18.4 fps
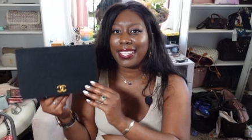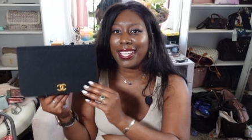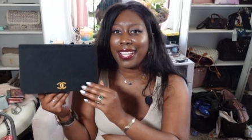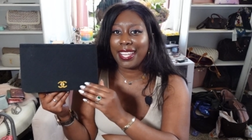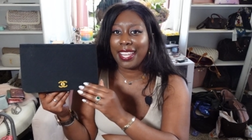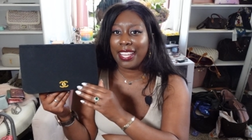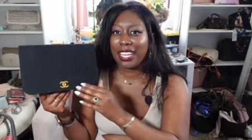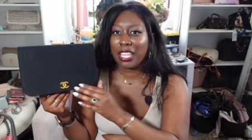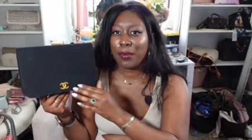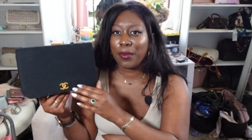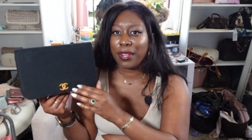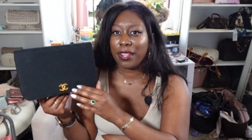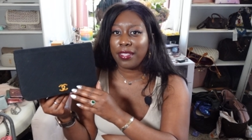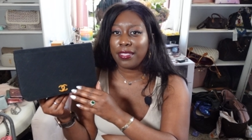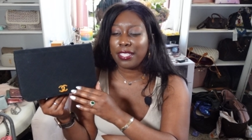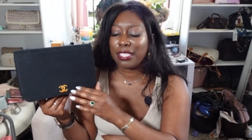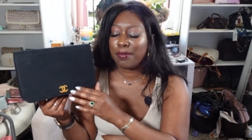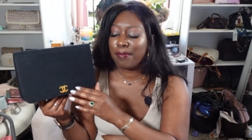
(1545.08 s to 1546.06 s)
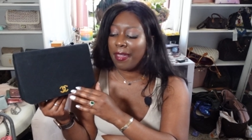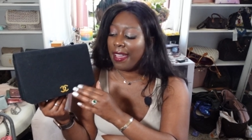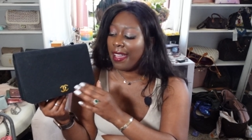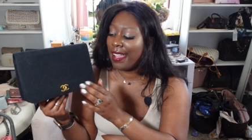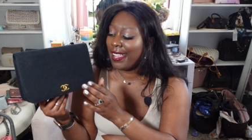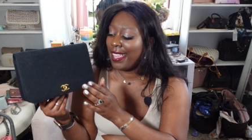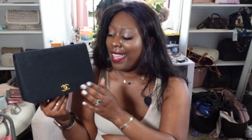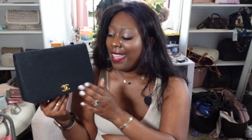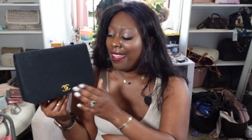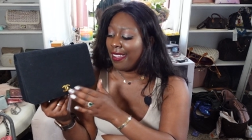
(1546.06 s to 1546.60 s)
that anywhere in this
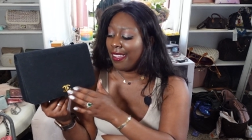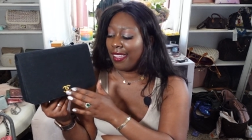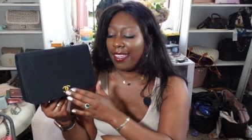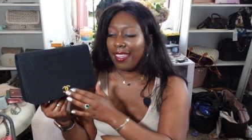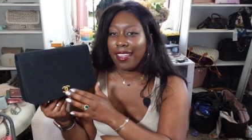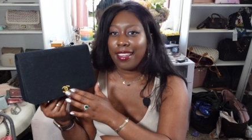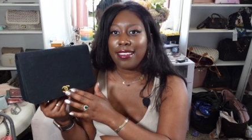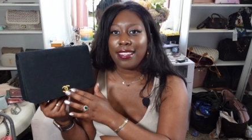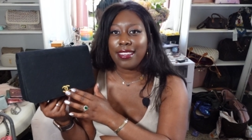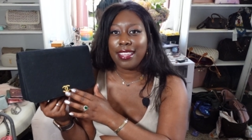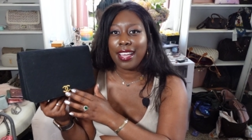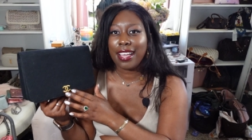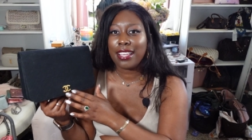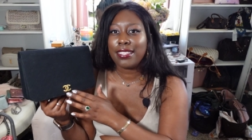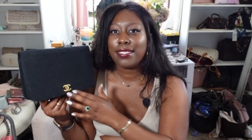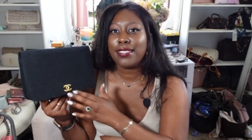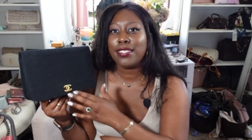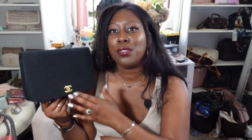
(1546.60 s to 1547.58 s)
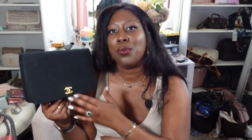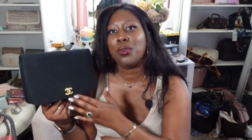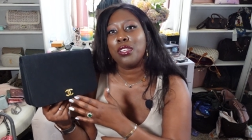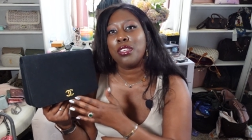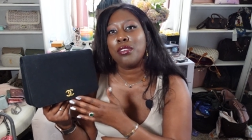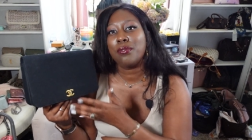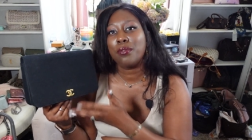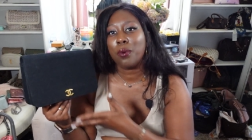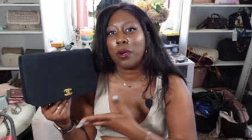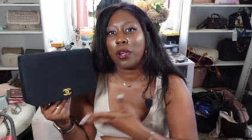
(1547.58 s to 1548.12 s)
bag, and it has the
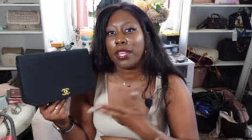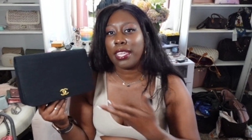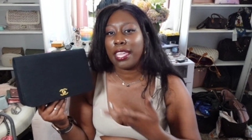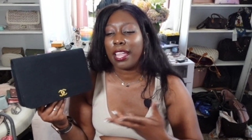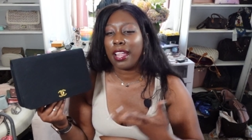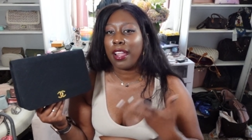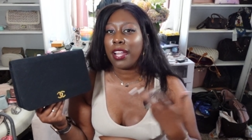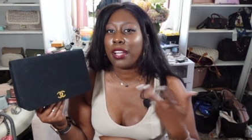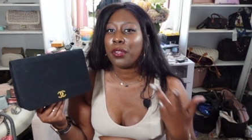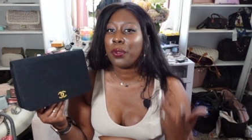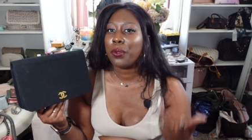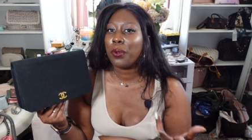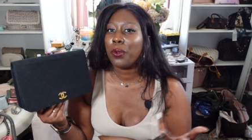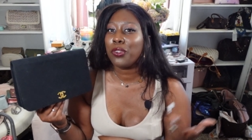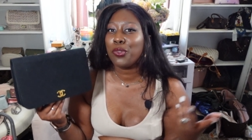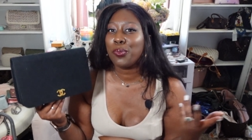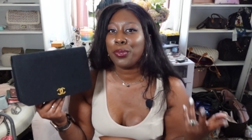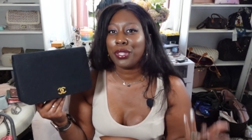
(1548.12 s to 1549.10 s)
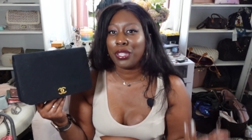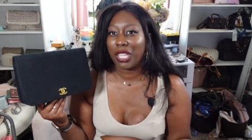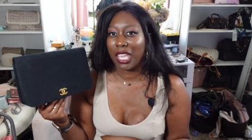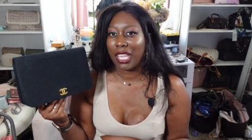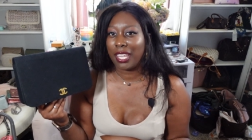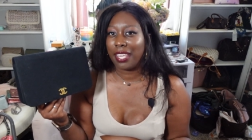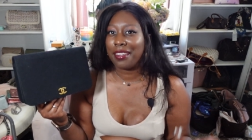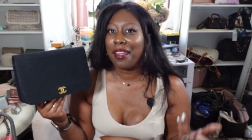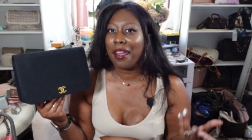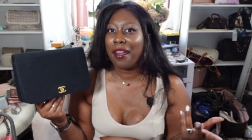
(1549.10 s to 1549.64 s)
24-karat
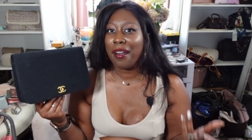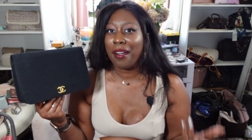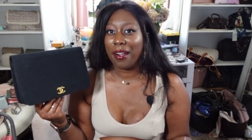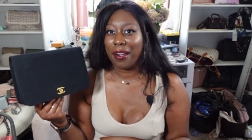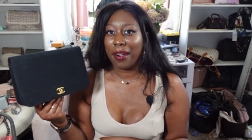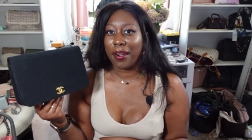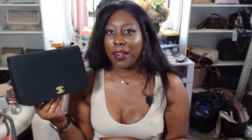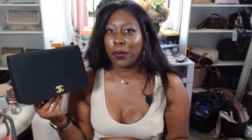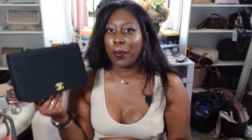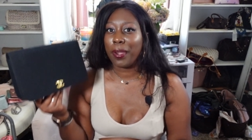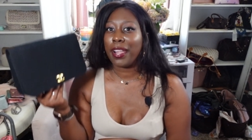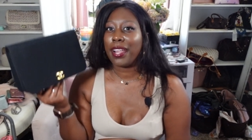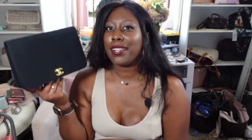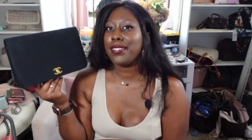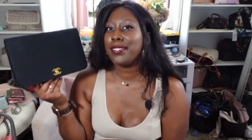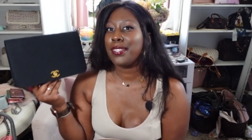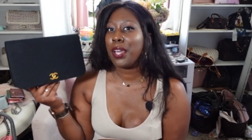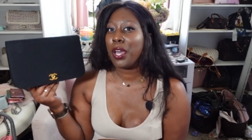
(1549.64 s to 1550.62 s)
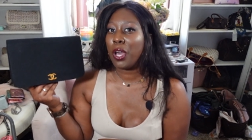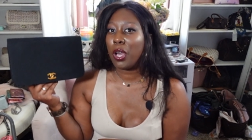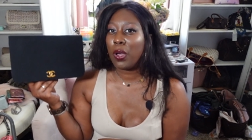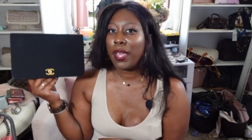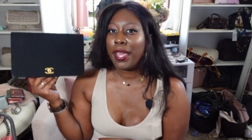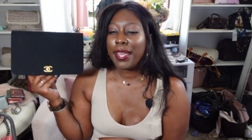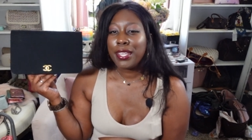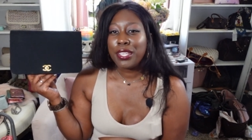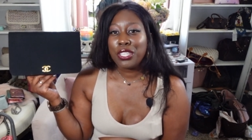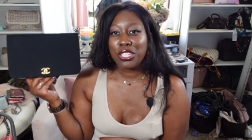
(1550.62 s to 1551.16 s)
gold-plated hardware. So
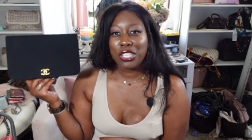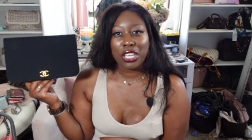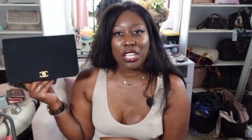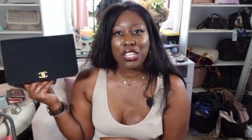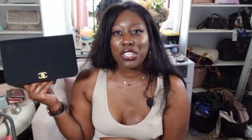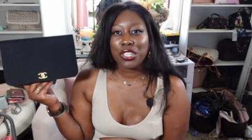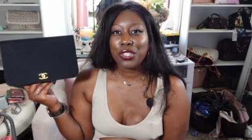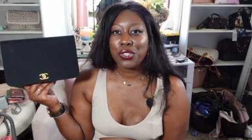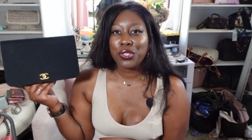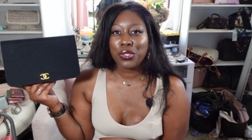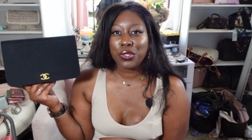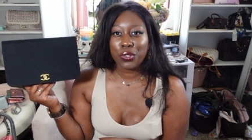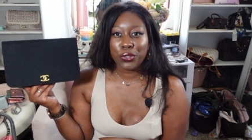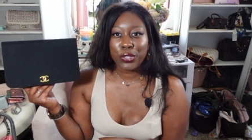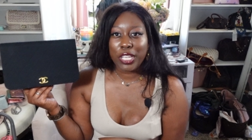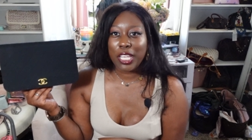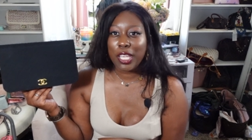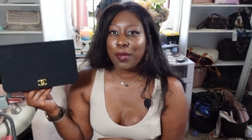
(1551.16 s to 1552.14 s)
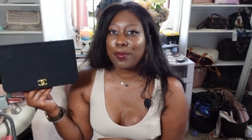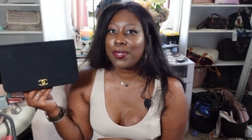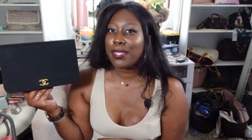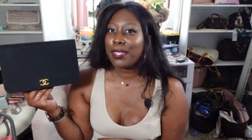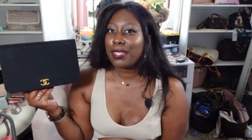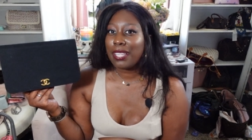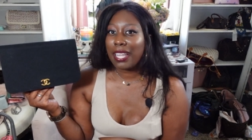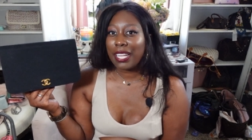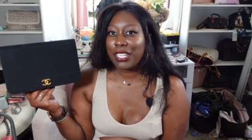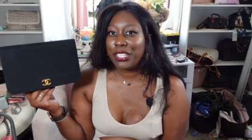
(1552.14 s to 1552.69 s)
she just screams
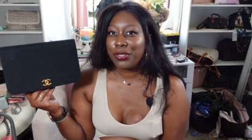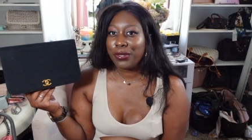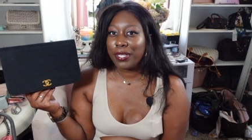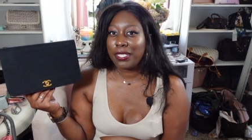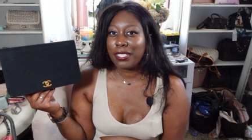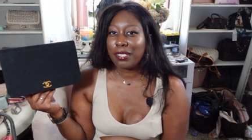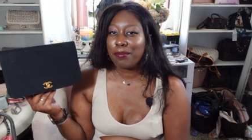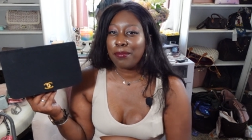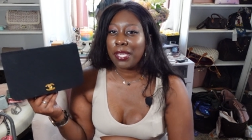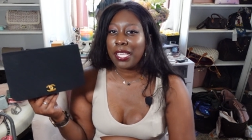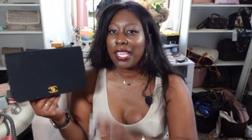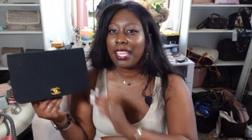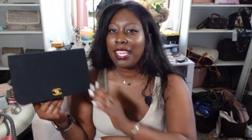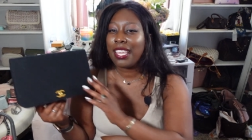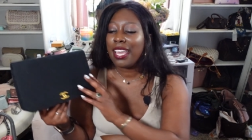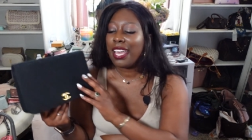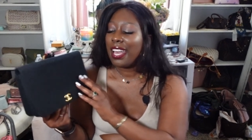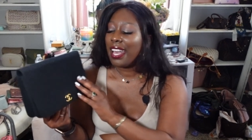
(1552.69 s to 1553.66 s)
luxury to me.